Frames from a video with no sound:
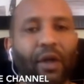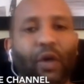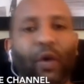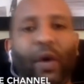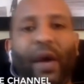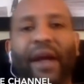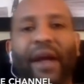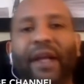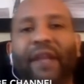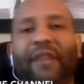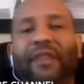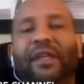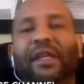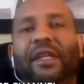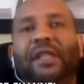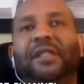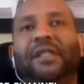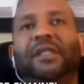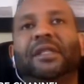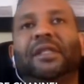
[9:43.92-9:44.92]
Granted,
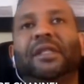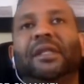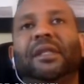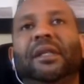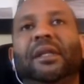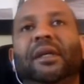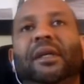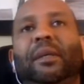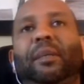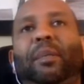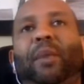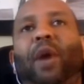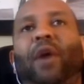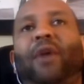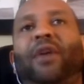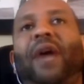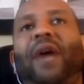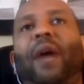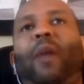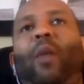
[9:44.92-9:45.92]
these
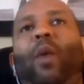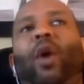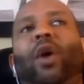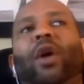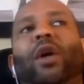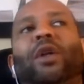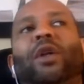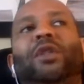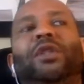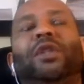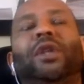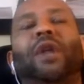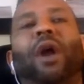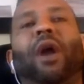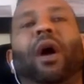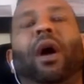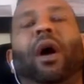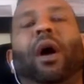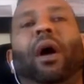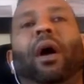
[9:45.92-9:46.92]
part time workers
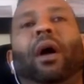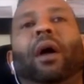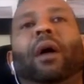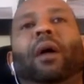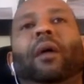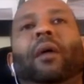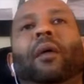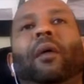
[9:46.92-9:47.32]
are